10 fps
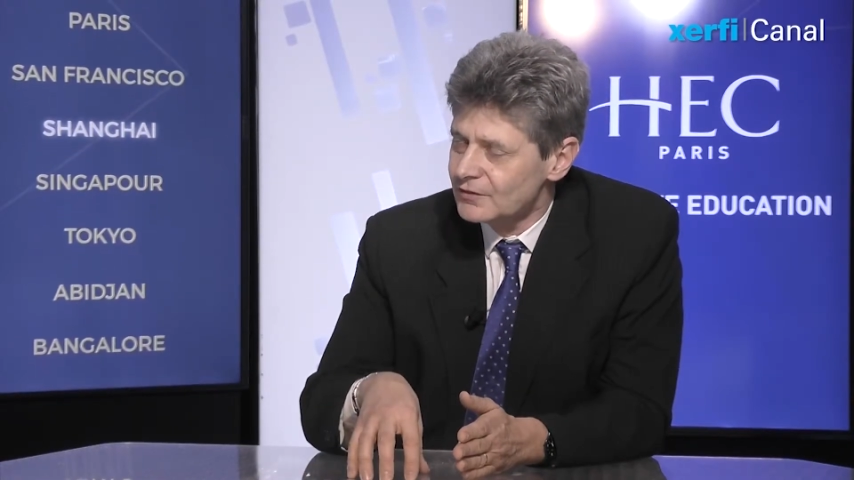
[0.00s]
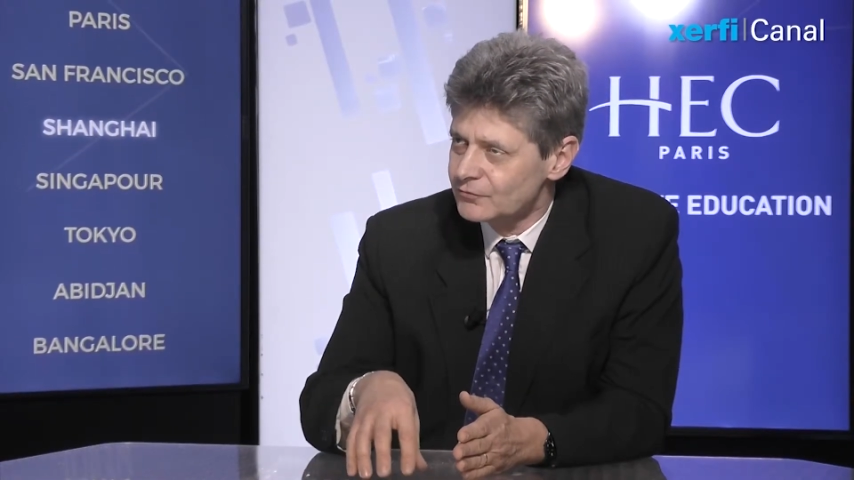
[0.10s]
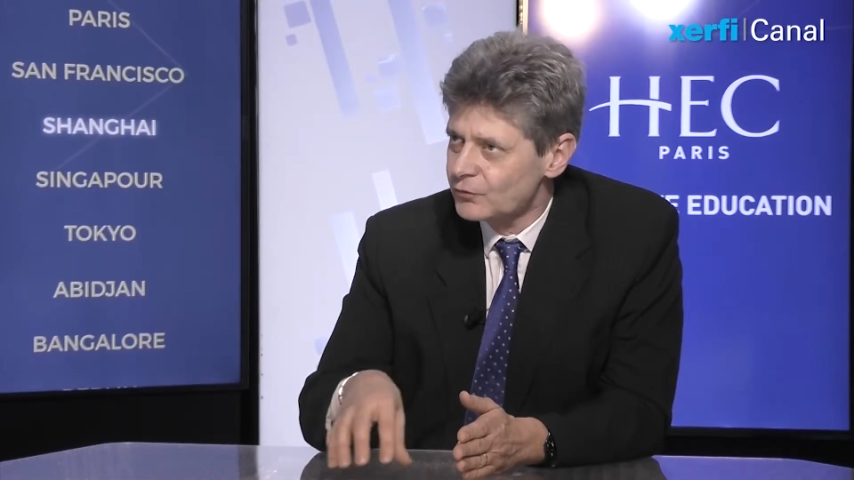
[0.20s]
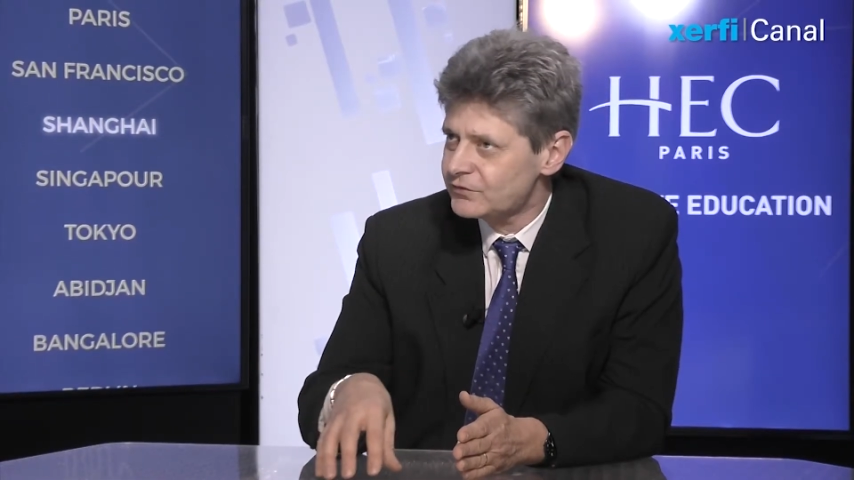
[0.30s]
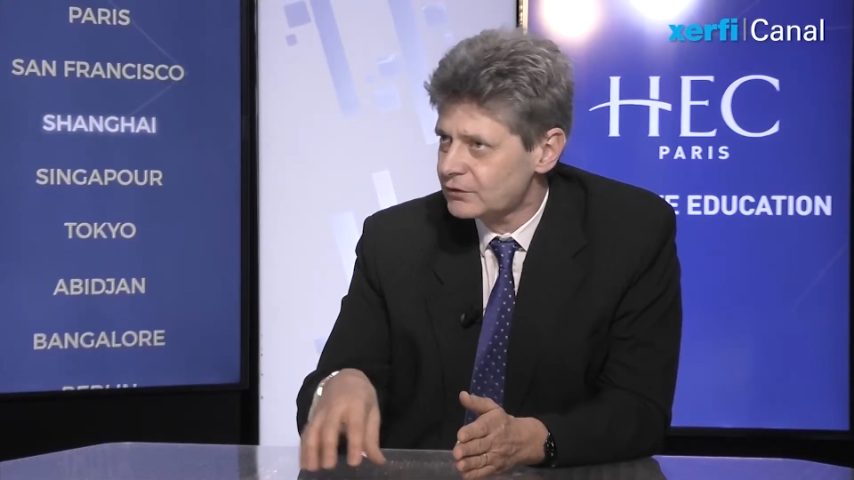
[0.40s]

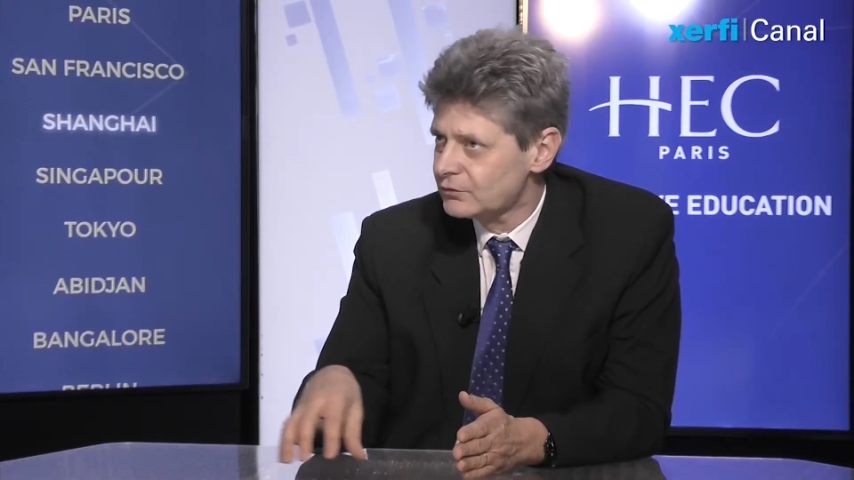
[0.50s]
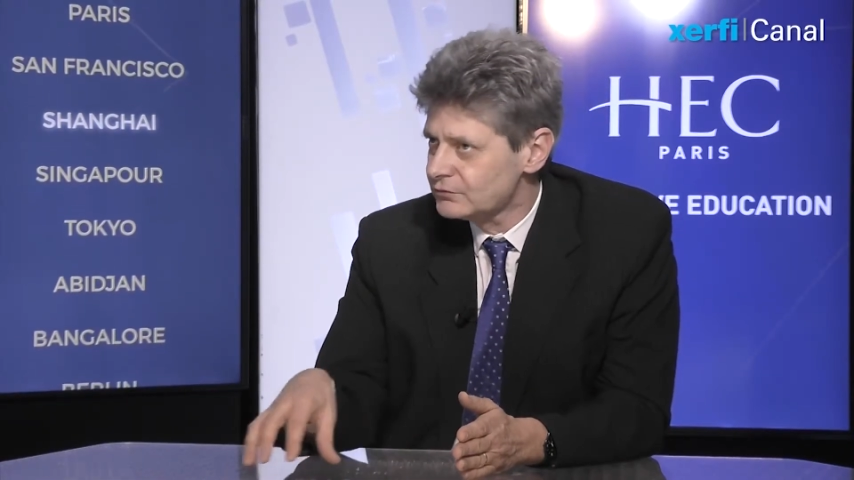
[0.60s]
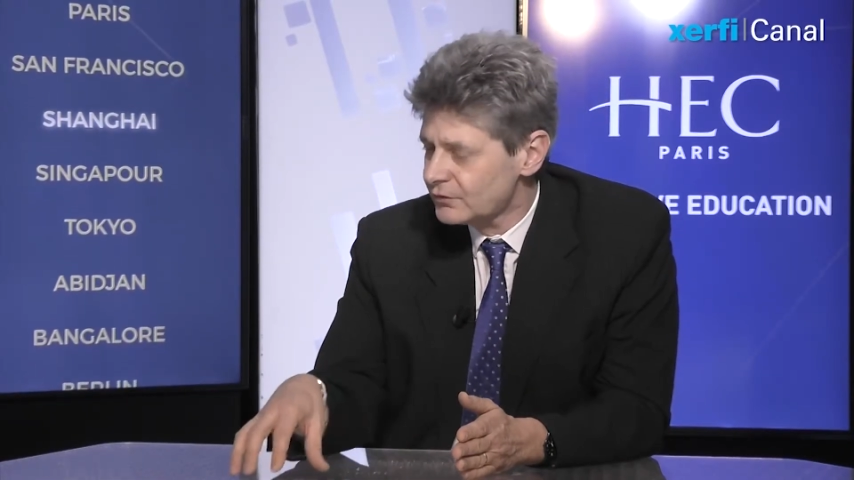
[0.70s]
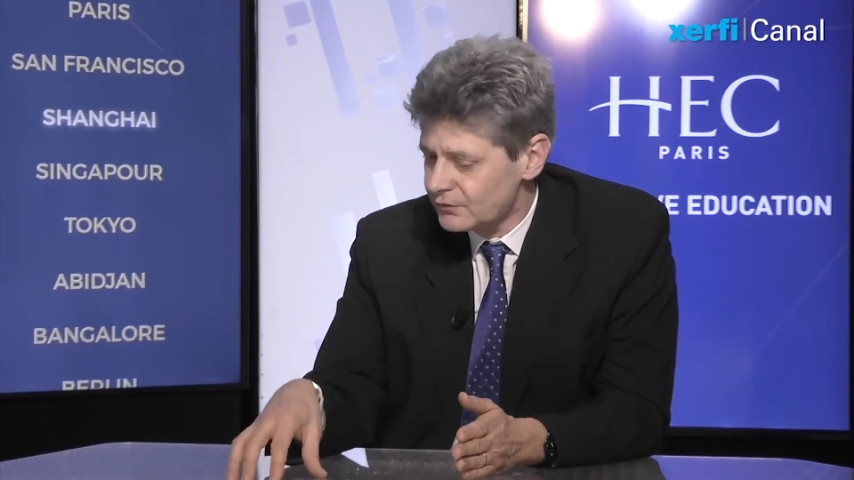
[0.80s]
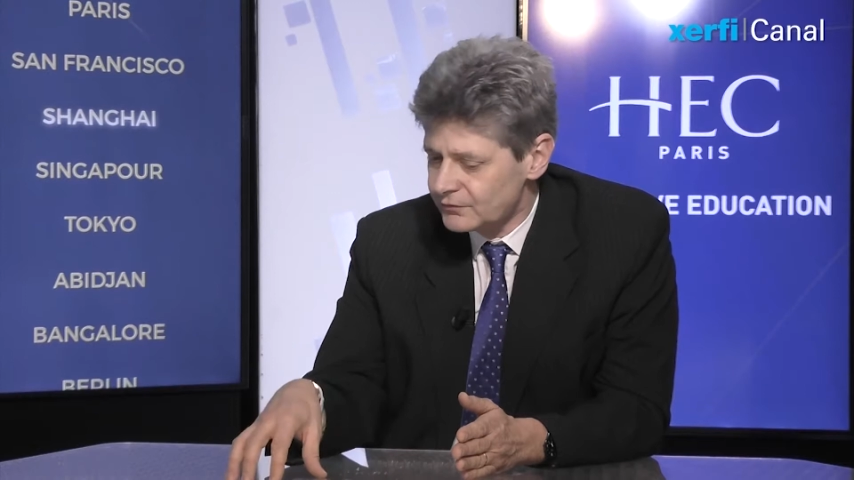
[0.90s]
Those
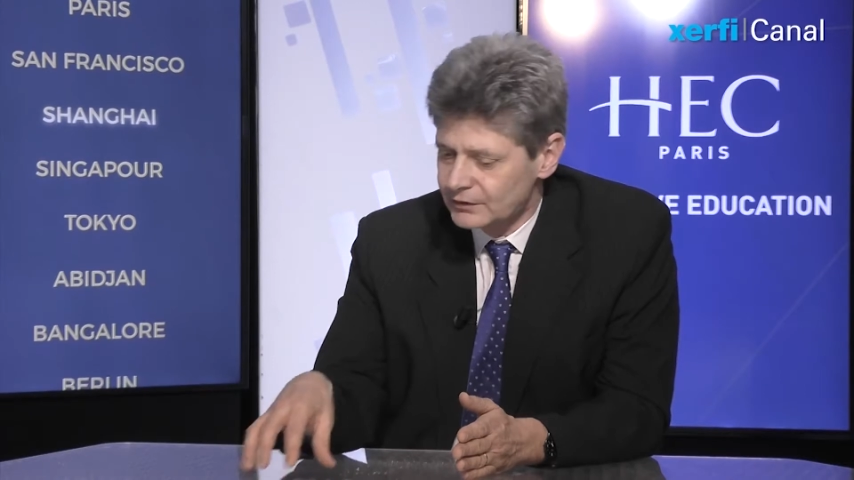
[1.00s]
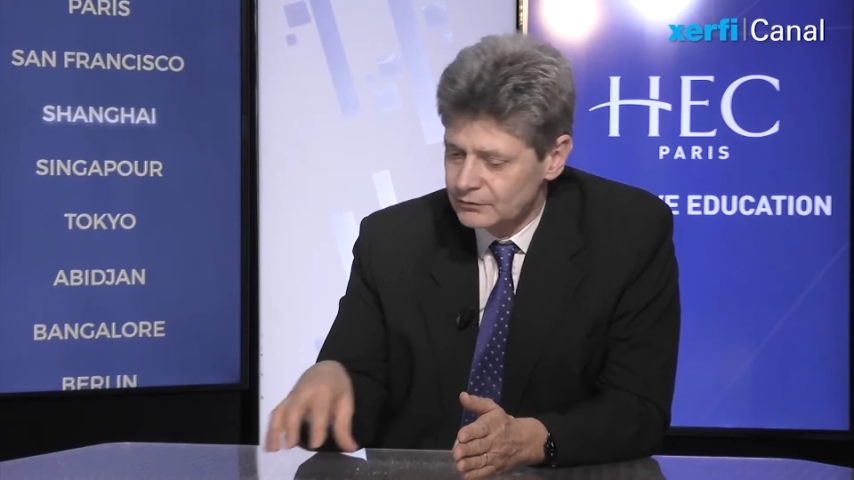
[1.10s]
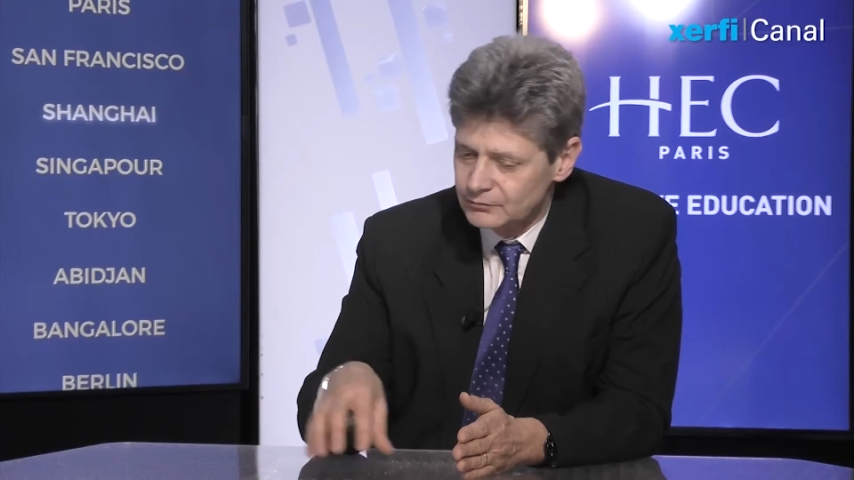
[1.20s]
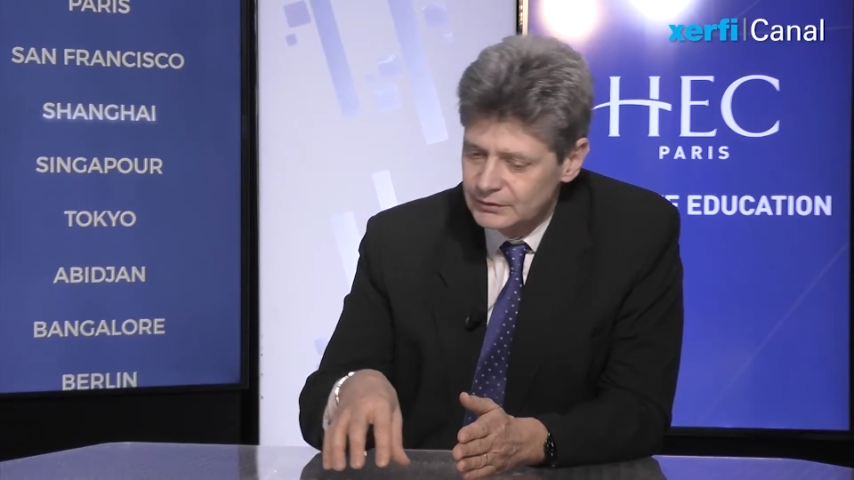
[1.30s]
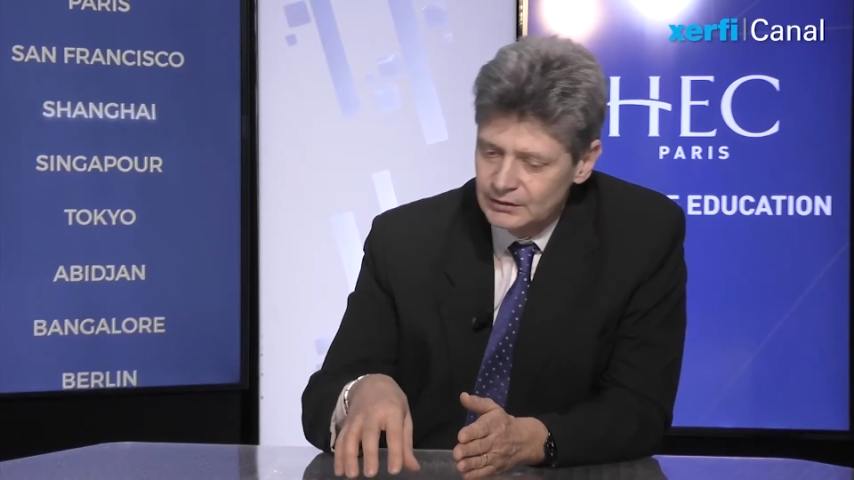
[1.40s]
stakeholders, they
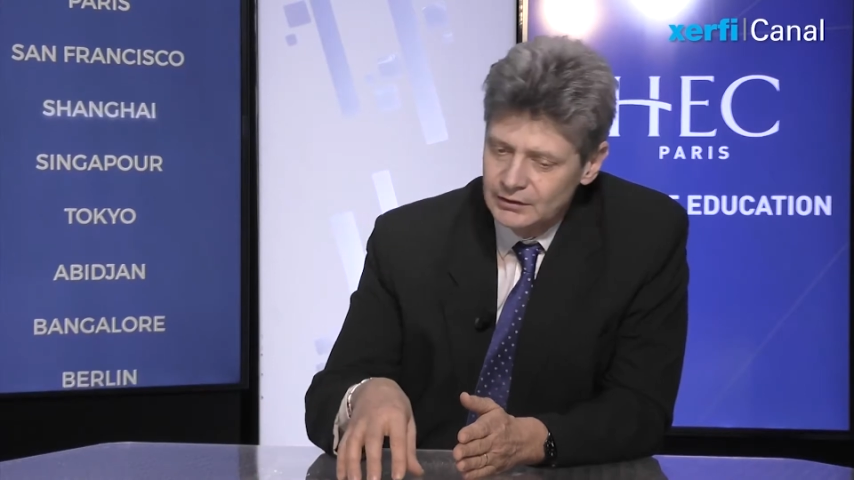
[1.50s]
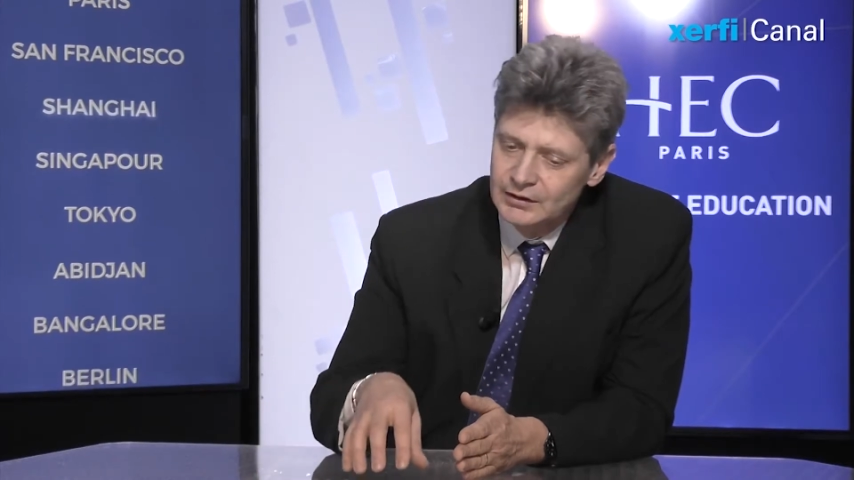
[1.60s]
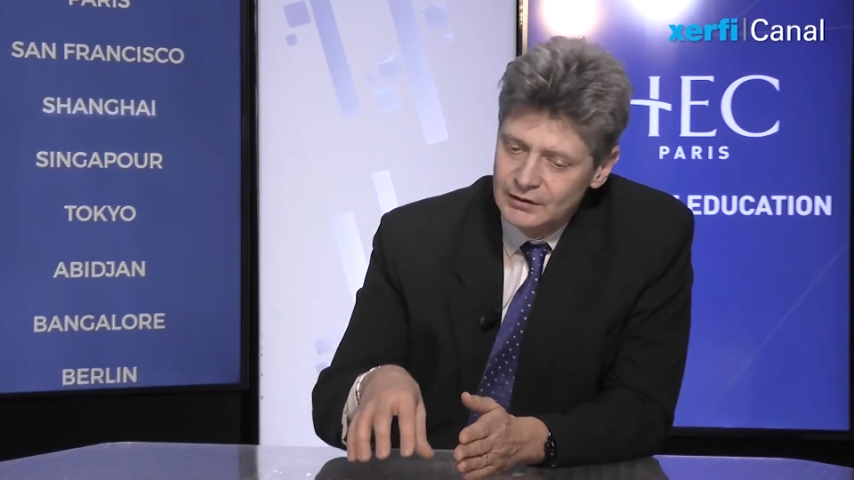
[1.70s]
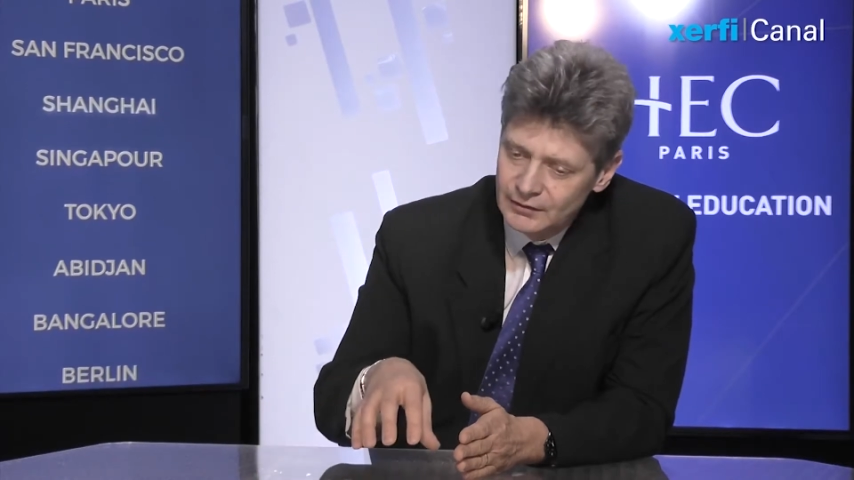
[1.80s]
can be